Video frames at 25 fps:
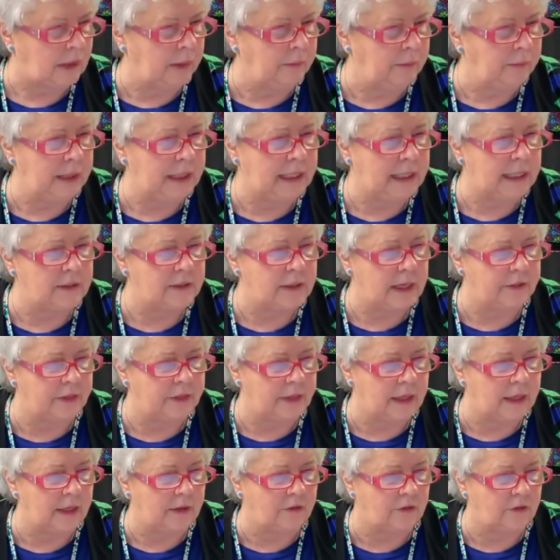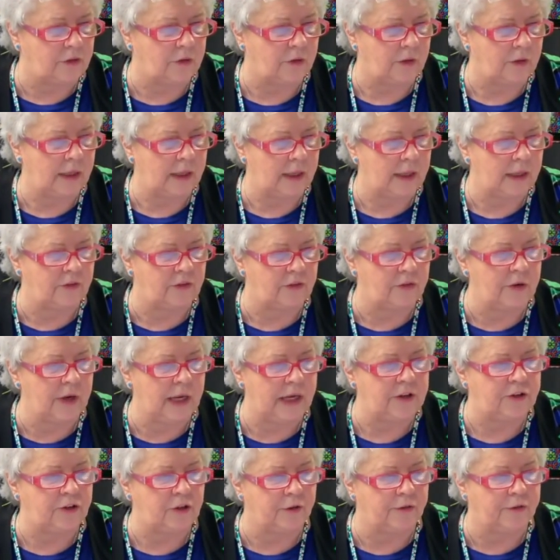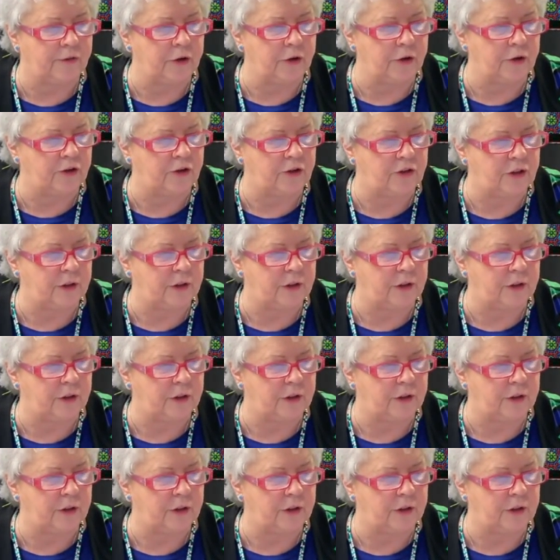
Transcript: because i think it's it's nicer for you to see